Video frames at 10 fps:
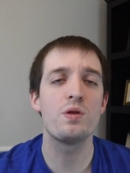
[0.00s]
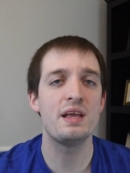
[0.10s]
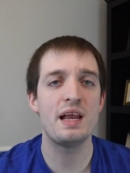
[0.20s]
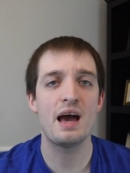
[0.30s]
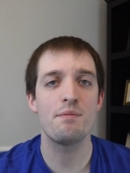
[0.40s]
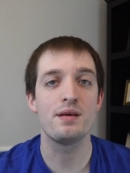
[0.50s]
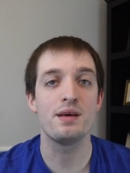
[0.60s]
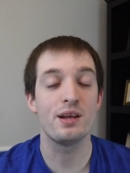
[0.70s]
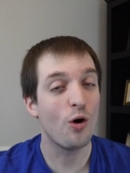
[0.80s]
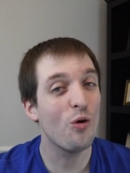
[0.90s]
than happy
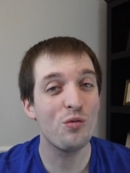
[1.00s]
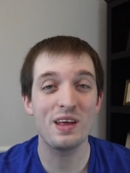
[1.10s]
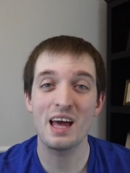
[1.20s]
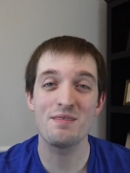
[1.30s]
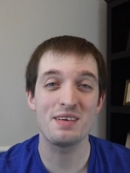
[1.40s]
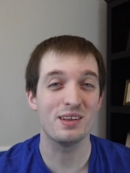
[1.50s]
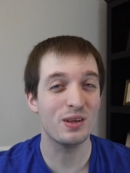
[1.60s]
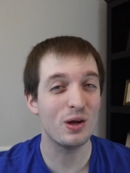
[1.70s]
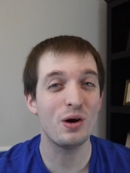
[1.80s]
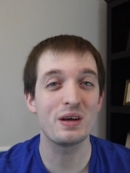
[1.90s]
and hopefully have a
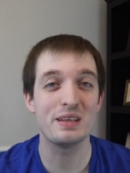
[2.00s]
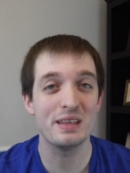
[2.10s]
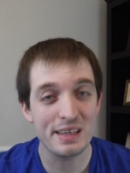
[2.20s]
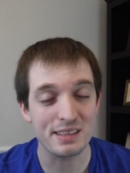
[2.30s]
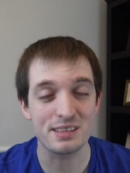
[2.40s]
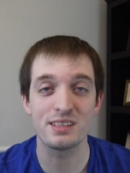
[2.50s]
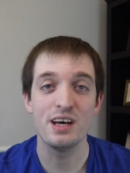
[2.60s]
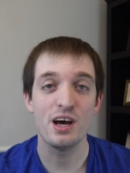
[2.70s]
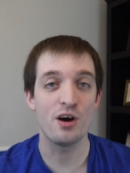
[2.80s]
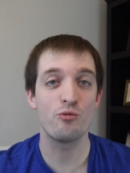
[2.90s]
long list
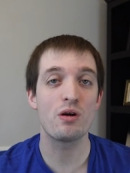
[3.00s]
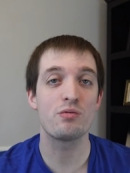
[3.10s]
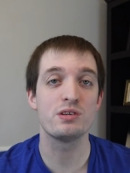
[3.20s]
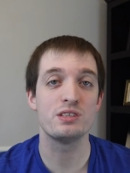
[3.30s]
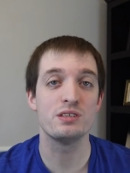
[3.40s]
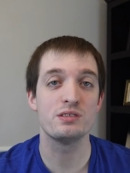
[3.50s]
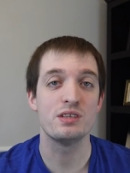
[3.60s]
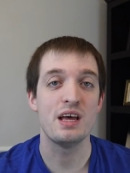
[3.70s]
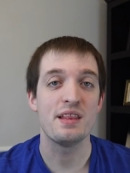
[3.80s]
of references